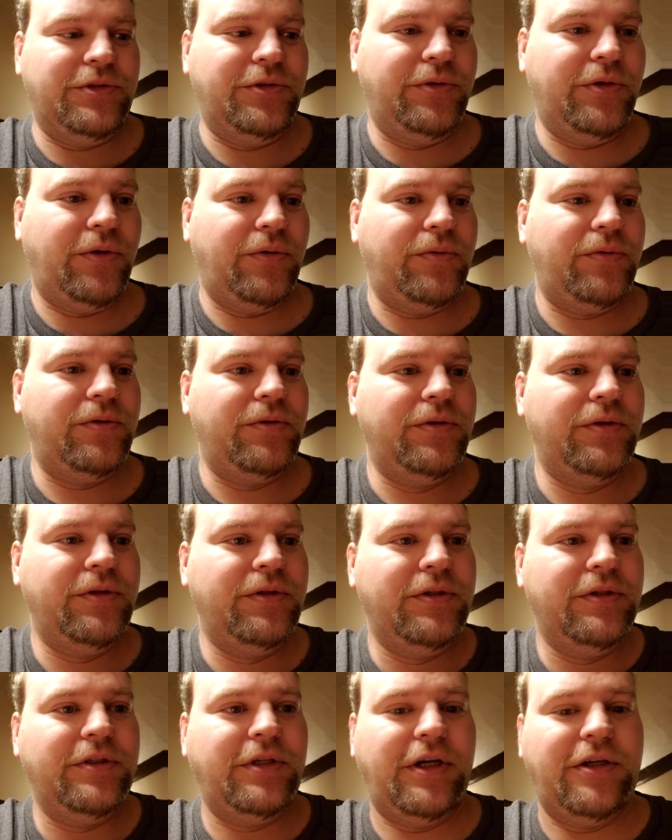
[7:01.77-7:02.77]
too cold.
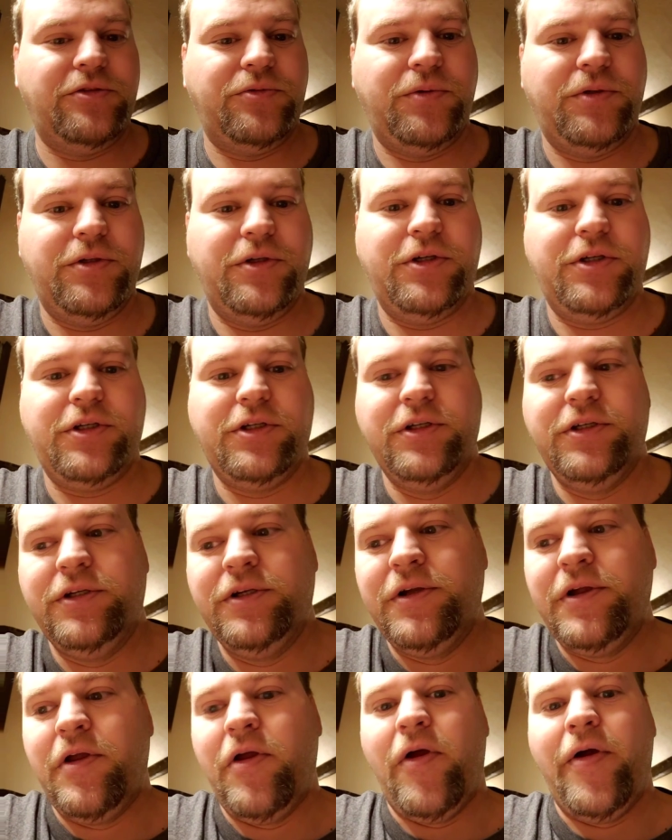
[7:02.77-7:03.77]
Tires won't hook.
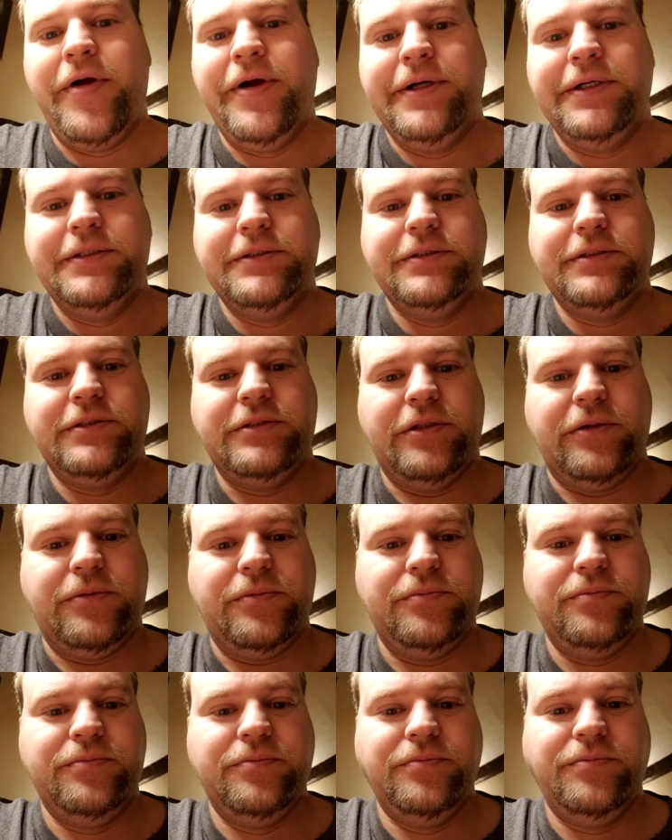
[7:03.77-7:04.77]
So,